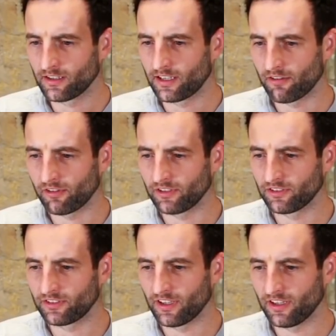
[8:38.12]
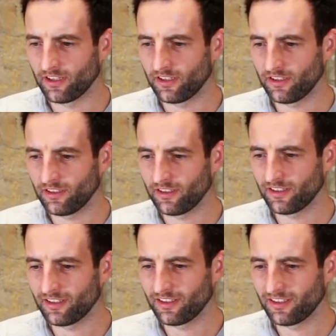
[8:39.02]
Kevin's
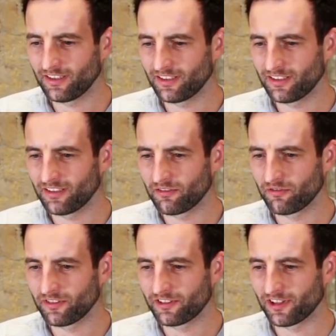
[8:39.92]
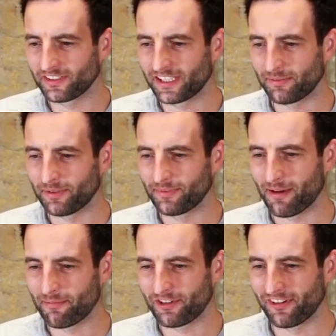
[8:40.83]
trying to keep some
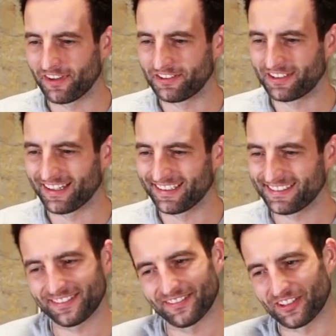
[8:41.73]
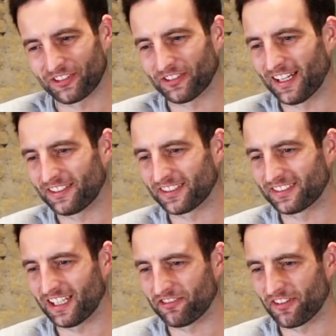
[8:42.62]
temperature in those tyres. Not sure how
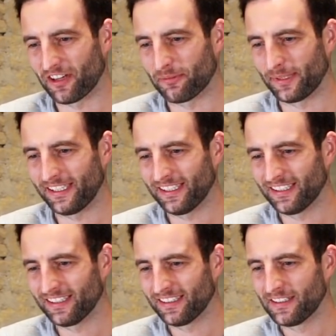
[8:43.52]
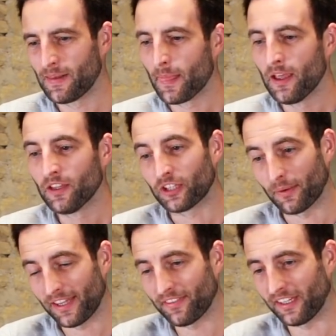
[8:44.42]
successful that'll be. So
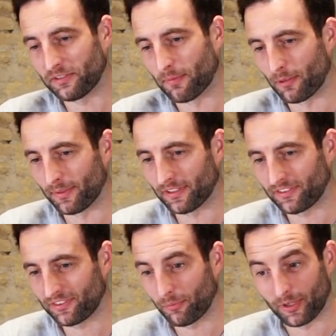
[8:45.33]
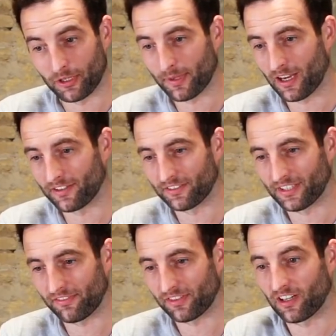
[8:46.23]
in these moments, when you're behind the
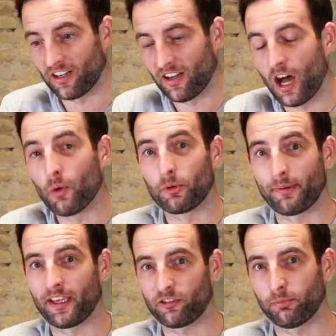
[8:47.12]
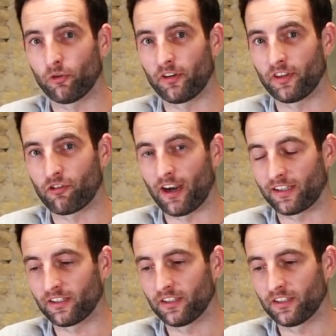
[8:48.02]
safety car, I would be exploring the track.